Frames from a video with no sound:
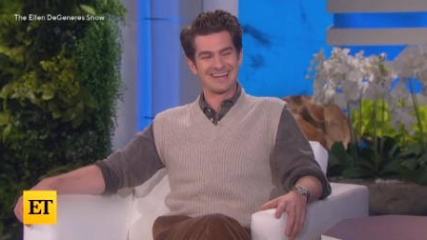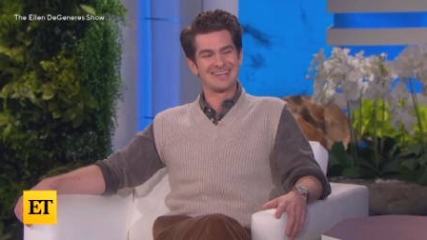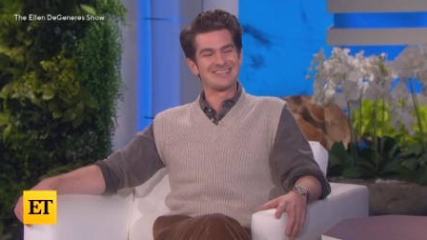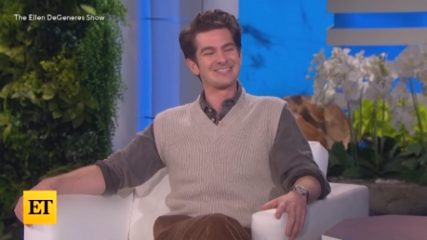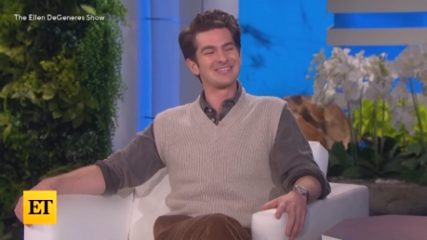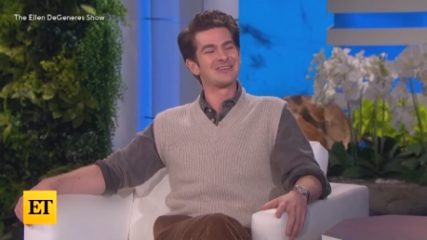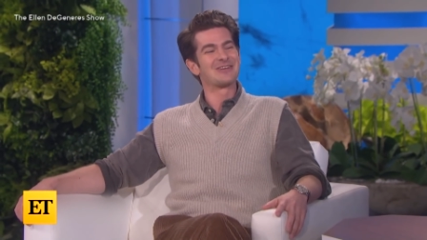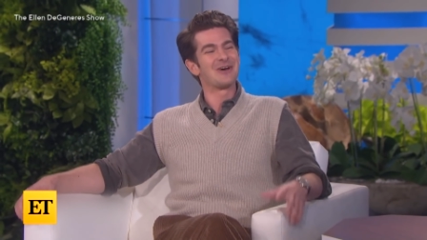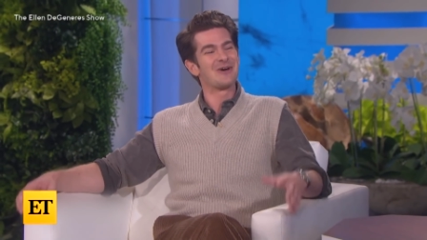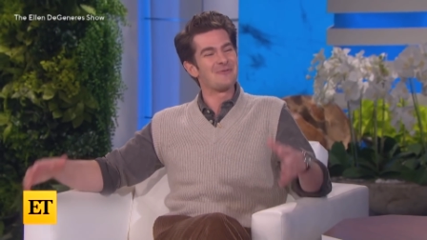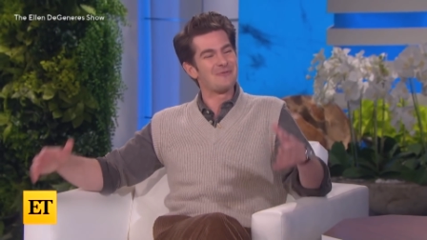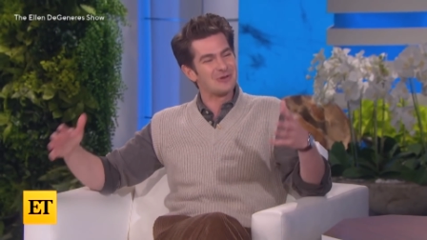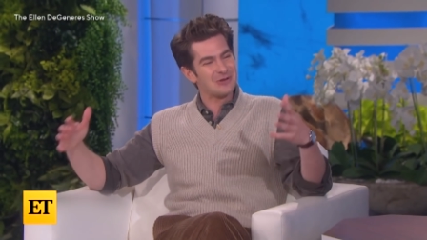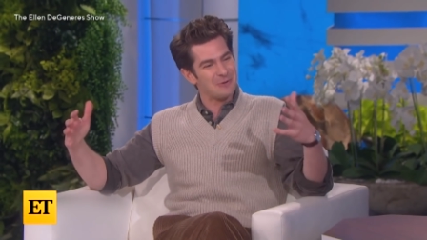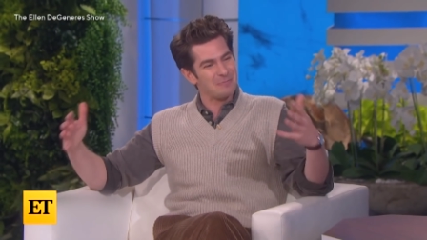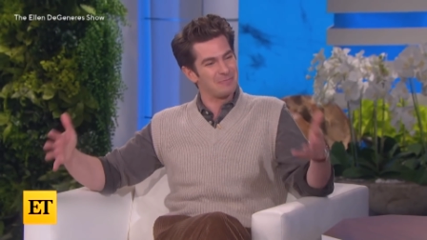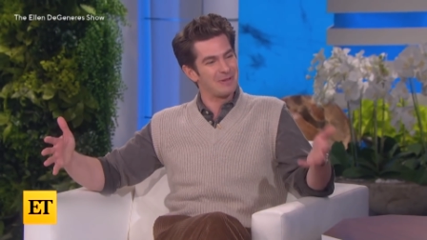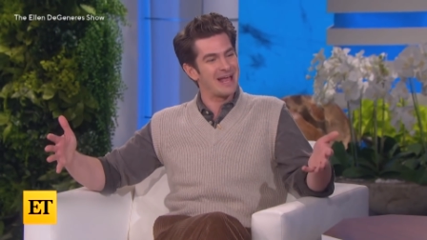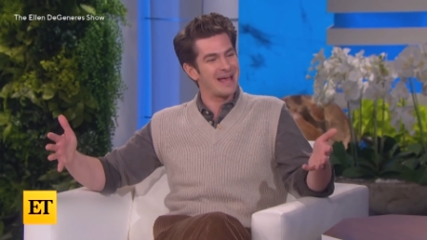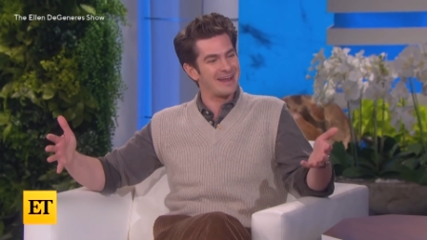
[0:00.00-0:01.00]
Because you know
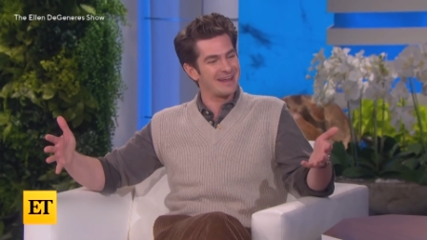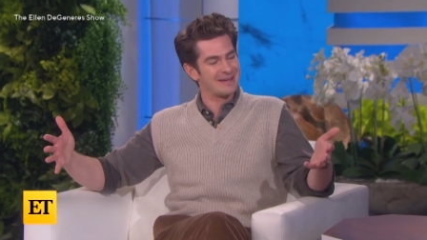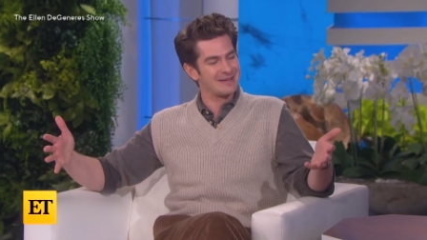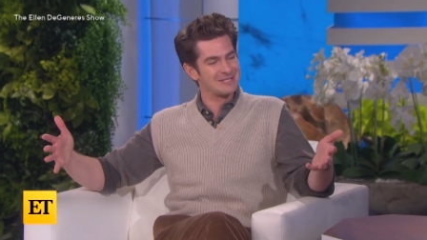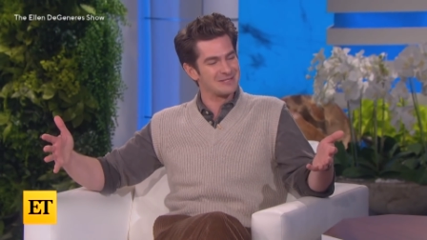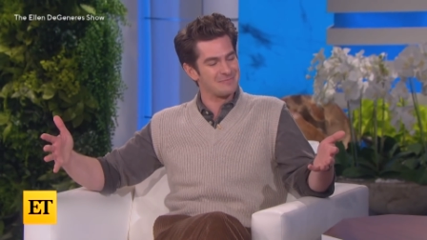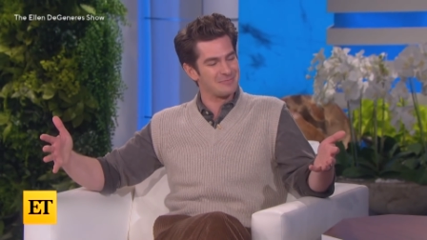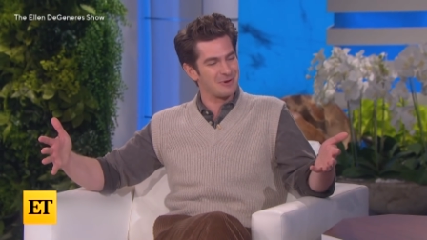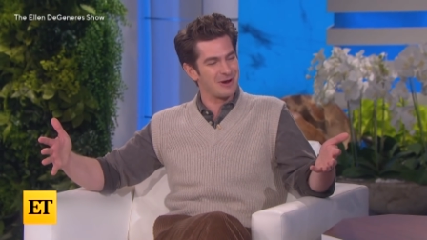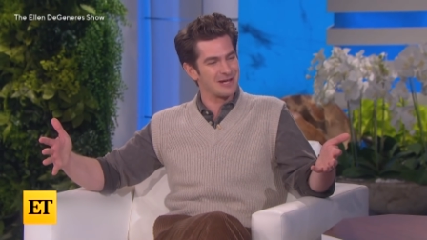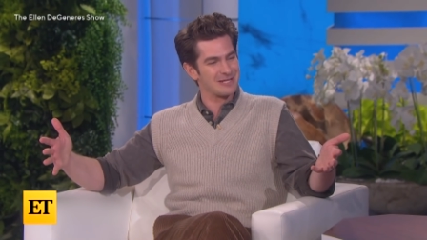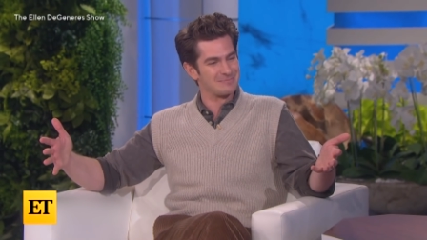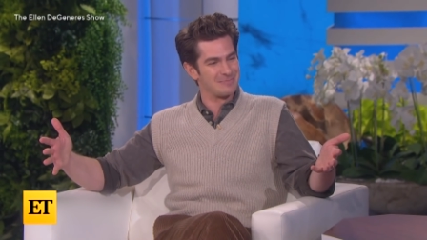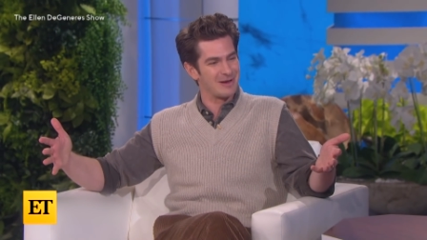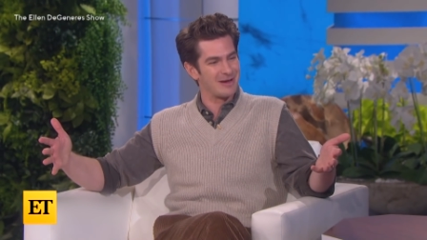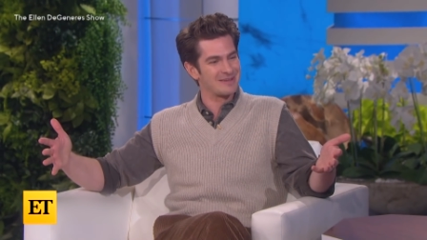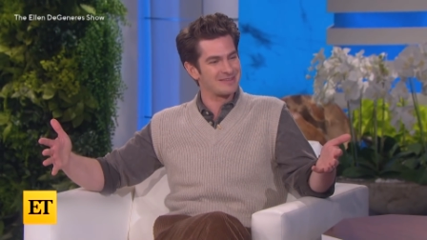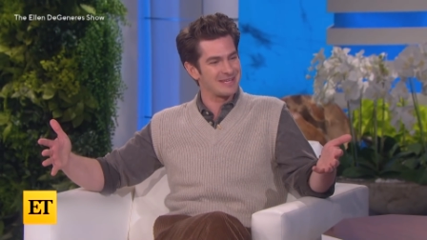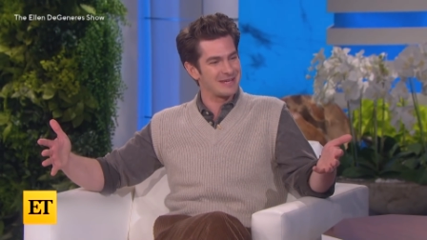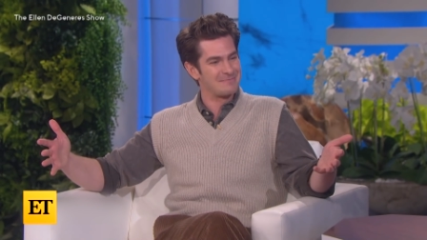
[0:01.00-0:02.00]
when you're planning a surprise
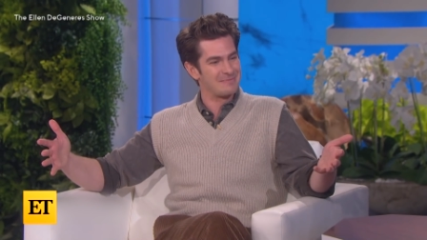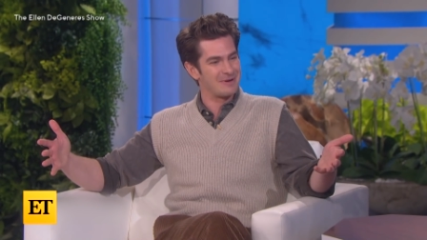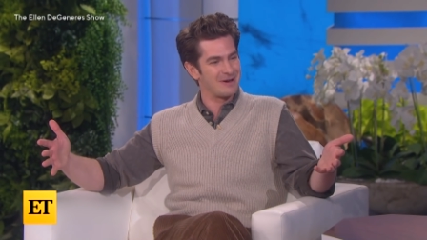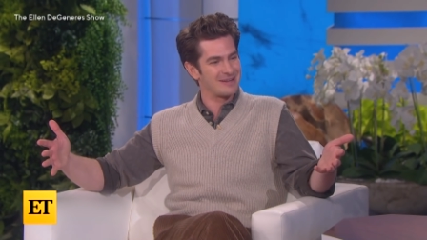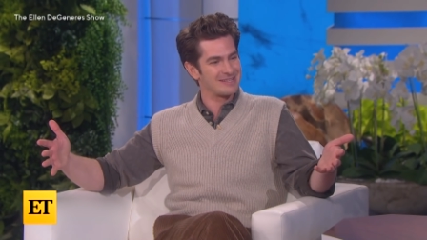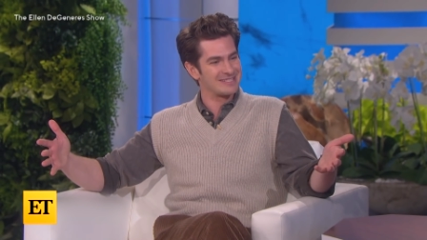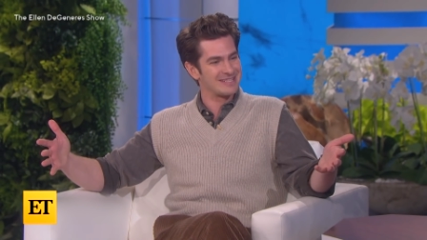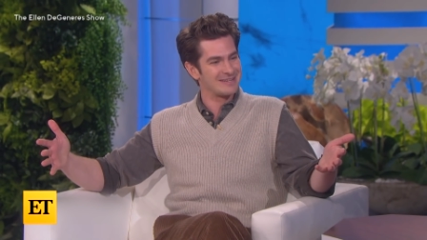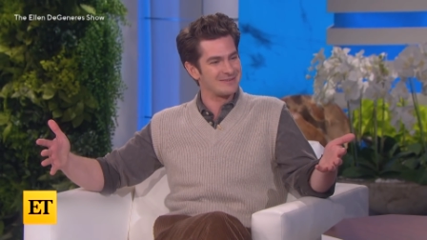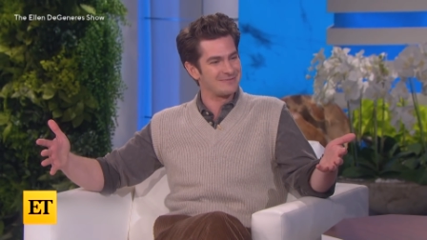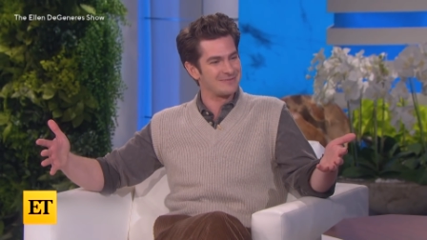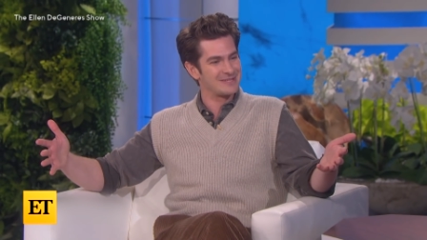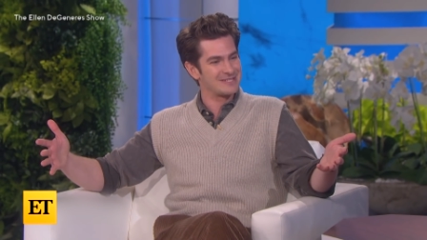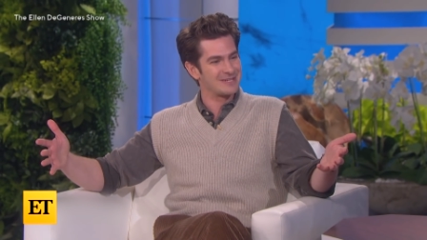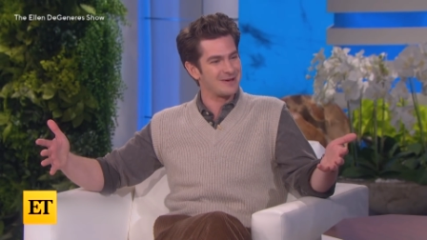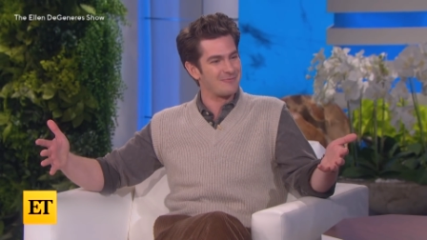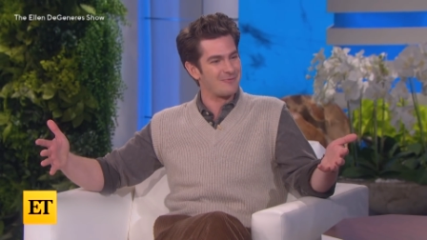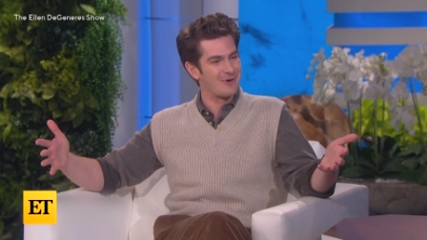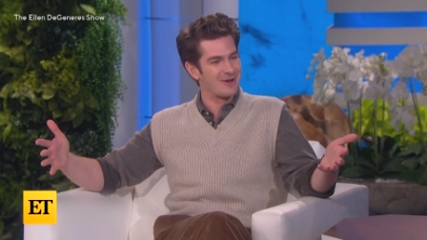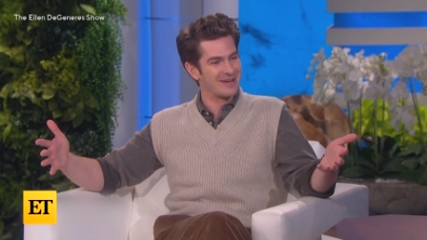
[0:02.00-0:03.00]
birthday party yes.
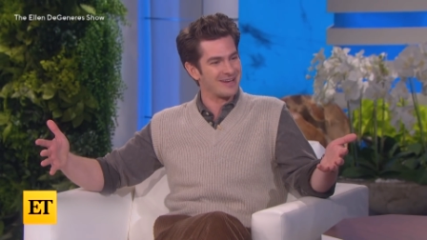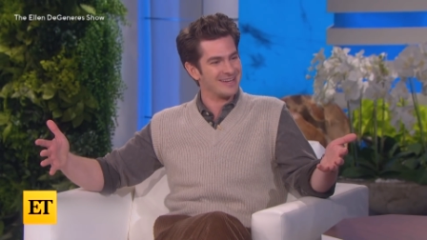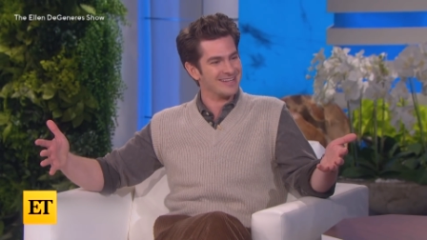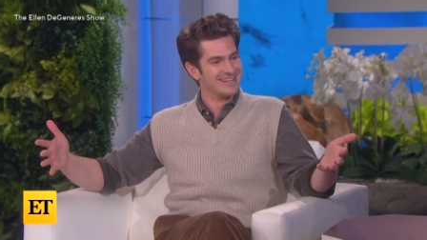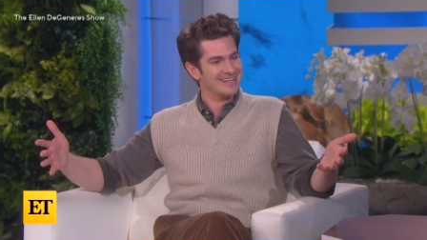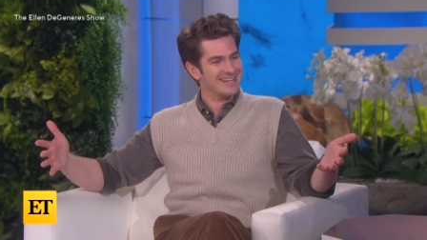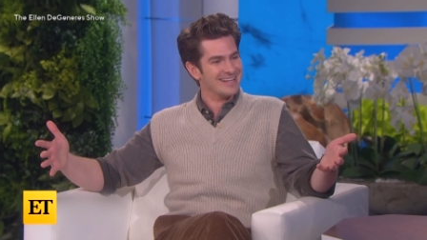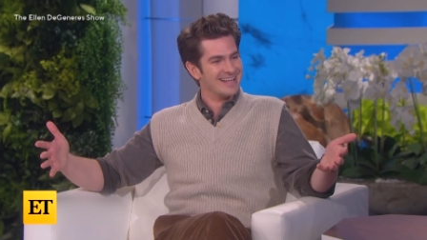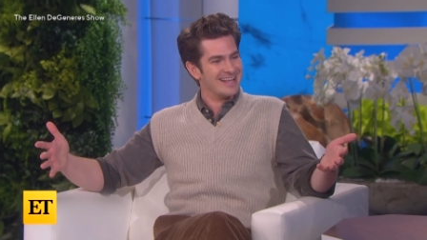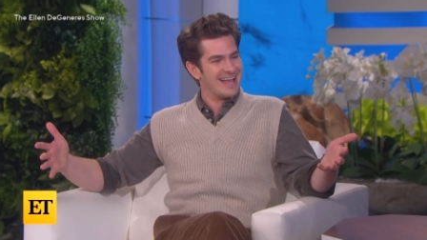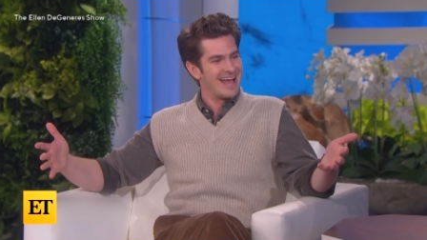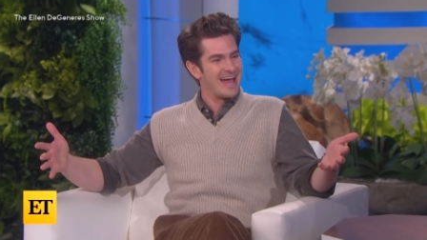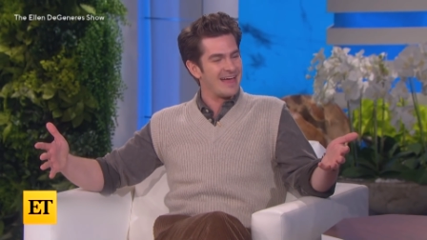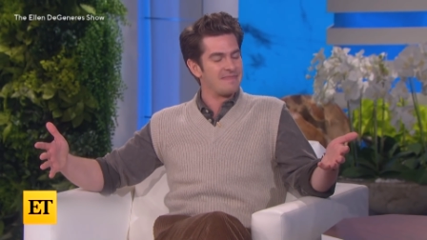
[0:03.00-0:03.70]
for someone? Yeah.